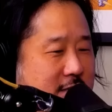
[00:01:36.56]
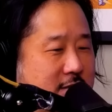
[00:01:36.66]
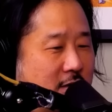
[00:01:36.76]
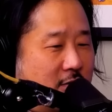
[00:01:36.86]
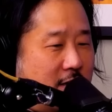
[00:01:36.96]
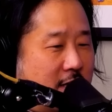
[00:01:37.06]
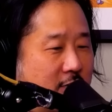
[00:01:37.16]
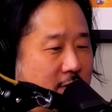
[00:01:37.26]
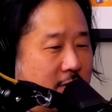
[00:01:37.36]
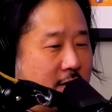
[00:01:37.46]
like, "Don't get
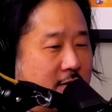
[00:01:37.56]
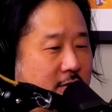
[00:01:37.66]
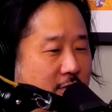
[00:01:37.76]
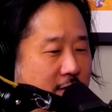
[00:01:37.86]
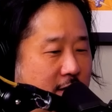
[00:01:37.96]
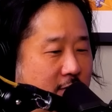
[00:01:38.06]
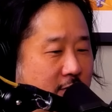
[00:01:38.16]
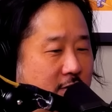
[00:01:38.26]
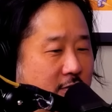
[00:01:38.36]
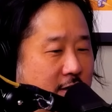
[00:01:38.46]
angry today. Don't get
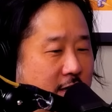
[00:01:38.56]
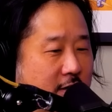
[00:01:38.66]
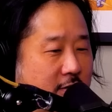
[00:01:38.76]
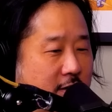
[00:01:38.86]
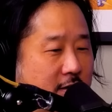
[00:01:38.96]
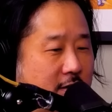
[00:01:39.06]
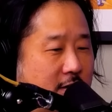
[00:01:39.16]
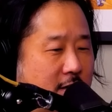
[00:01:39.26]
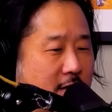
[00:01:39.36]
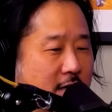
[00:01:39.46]
angry. Don't get angry."
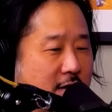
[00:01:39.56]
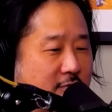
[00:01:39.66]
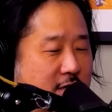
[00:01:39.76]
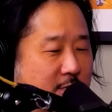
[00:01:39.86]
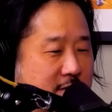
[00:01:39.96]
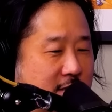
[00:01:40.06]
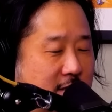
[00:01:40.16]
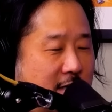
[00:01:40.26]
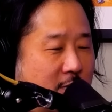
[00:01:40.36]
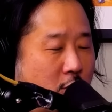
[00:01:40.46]
Every time I said it,
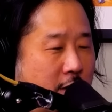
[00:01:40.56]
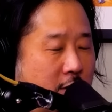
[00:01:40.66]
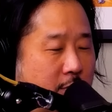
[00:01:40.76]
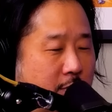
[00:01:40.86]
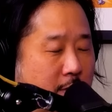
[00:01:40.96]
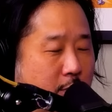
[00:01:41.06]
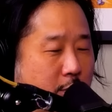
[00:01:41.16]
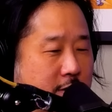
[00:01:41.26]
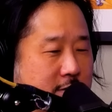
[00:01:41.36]
I got more angry. But my point